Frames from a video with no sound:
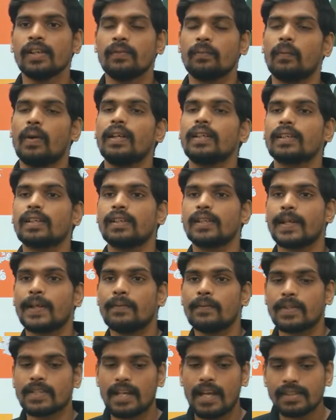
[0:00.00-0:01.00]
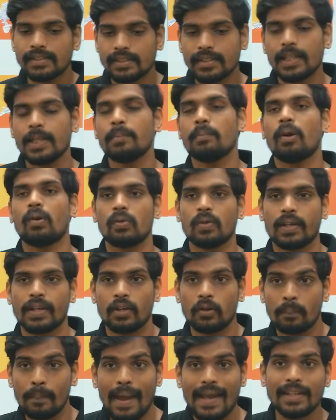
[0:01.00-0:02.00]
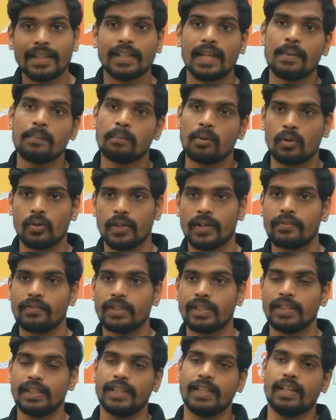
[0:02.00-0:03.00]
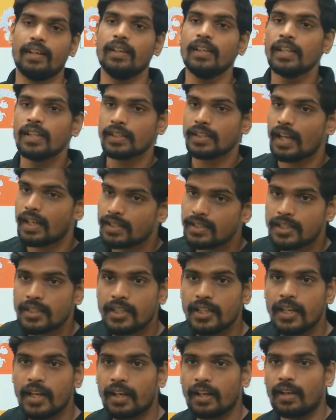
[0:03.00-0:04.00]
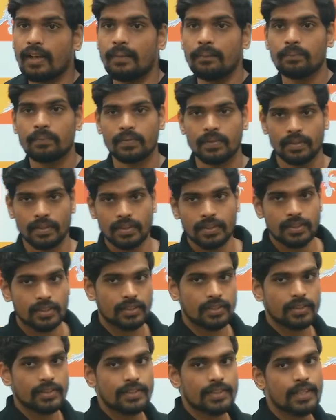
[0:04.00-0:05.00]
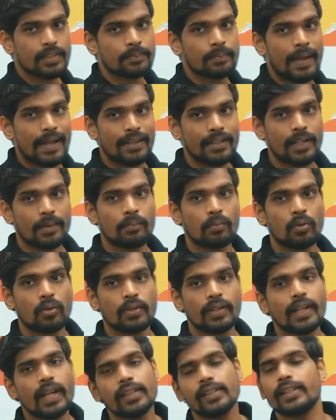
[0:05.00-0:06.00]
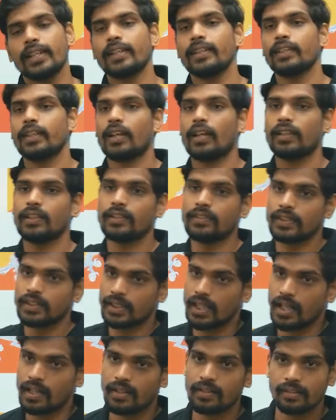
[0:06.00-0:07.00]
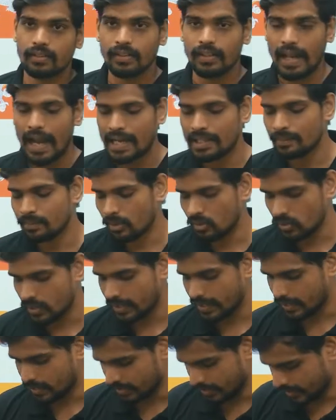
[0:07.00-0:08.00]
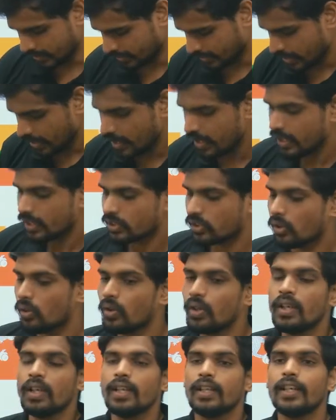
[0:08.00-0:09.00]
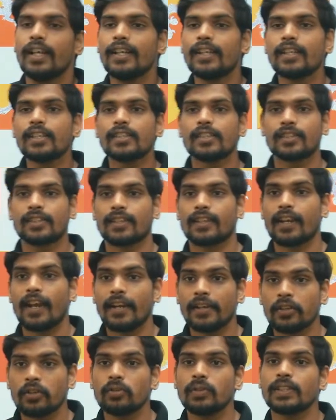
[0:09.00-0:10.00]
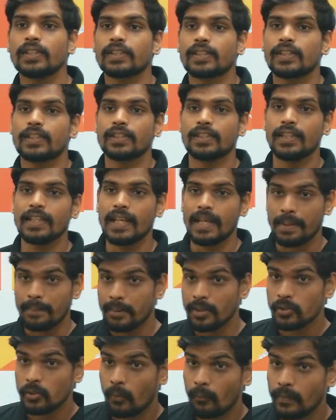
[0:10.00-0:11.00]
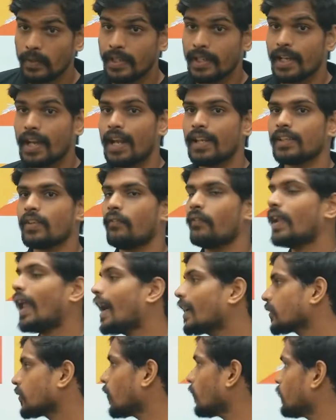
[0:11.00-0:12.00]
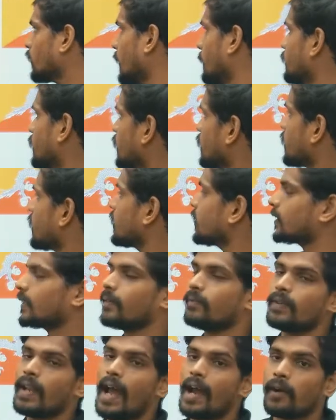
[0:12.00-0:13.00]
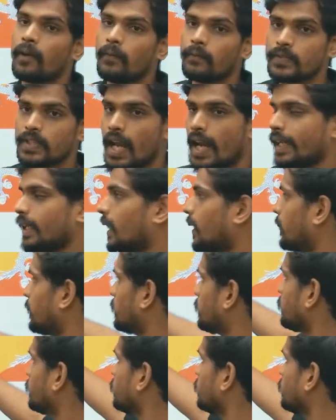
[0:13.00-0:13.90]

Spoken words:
One country which has sea boundary or maritime boundary with India. That is Sri Lanka. This has maritime boundary, and then the others are land boundary countries. So let us try to discuss the neighbors of India and the flags of them. This is the flag of China.